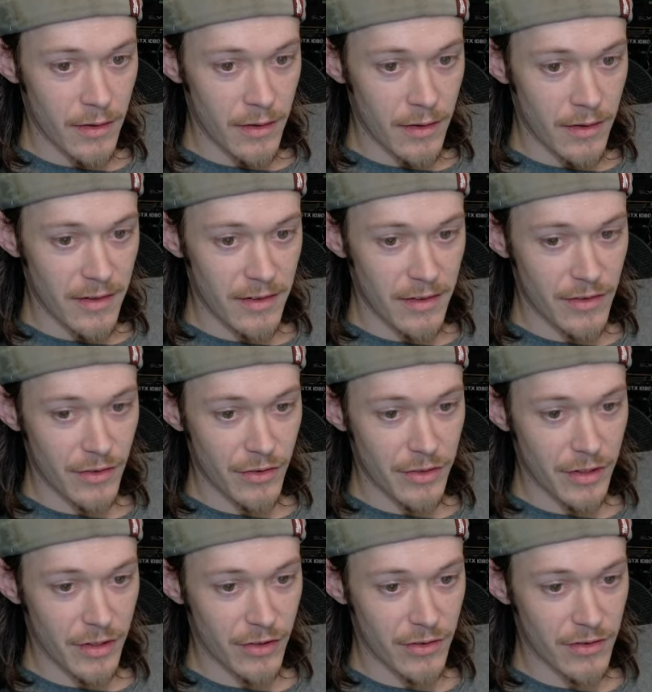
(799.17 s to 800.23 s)
the Salty
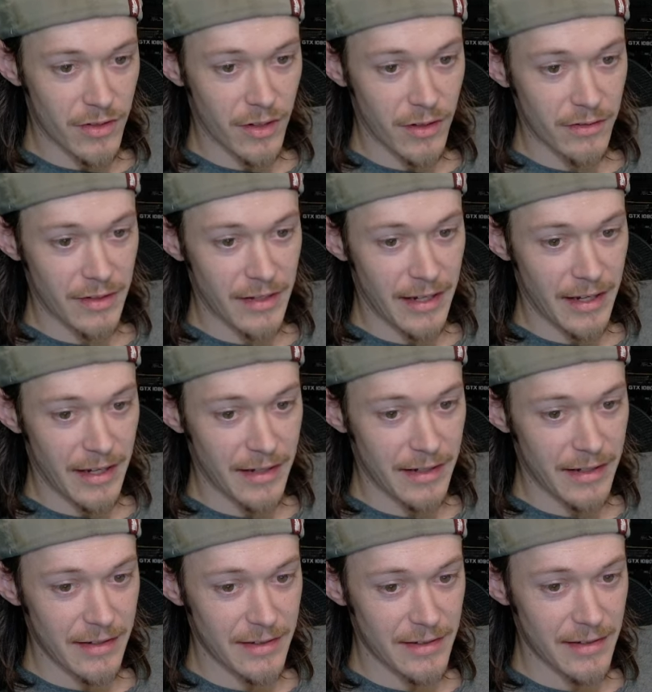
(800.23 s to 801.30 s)
Croissant guy,
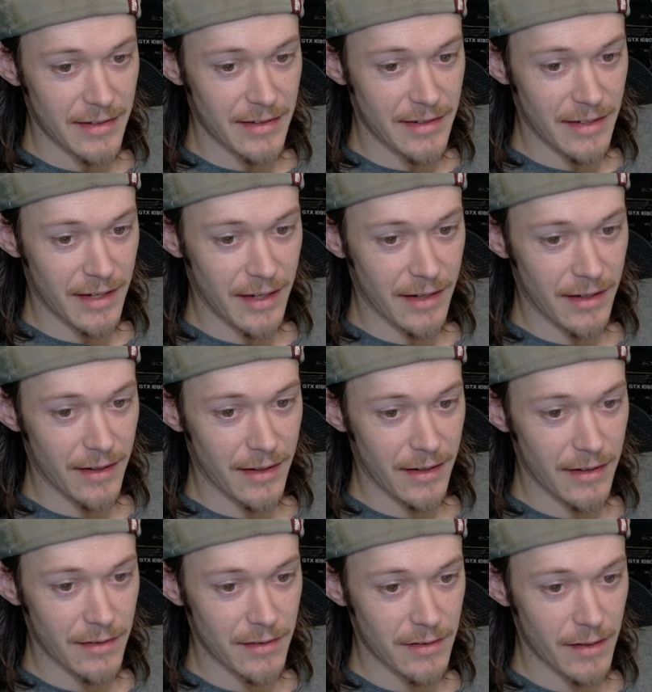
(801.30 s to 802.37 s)
he is insane. He
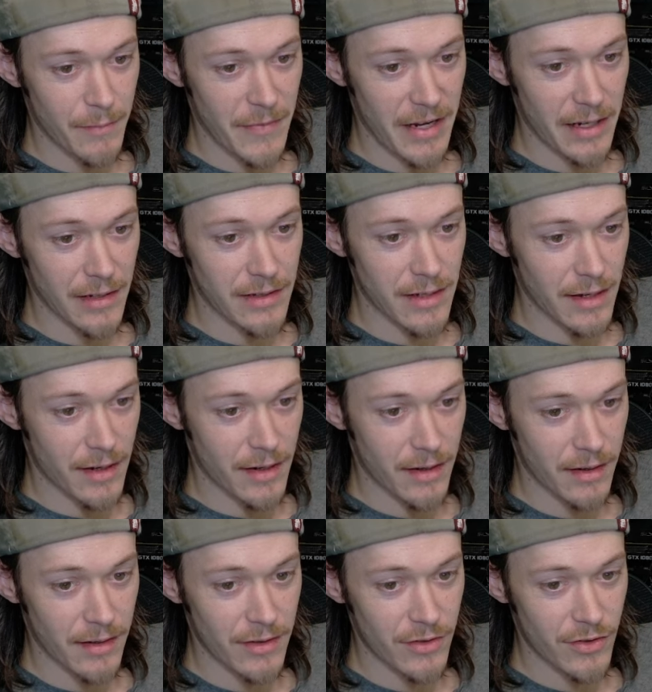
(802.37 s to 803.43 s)
is amazing.
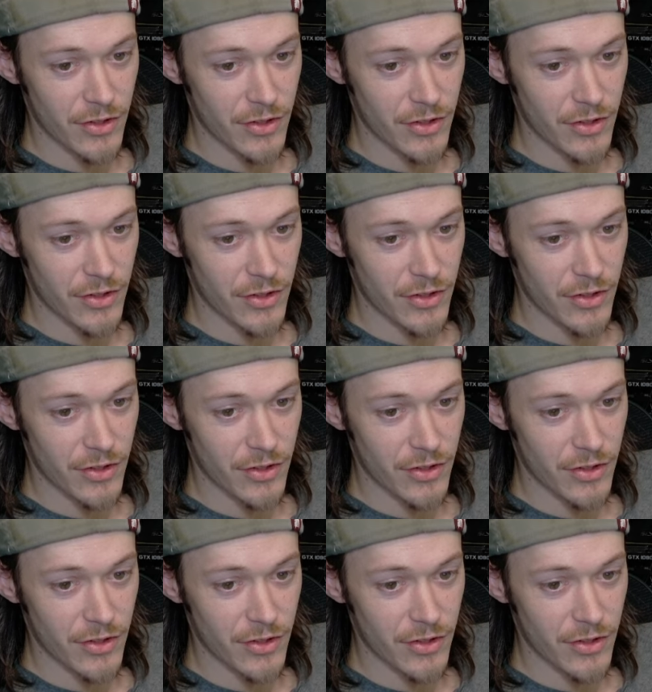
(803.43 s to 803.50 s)
He's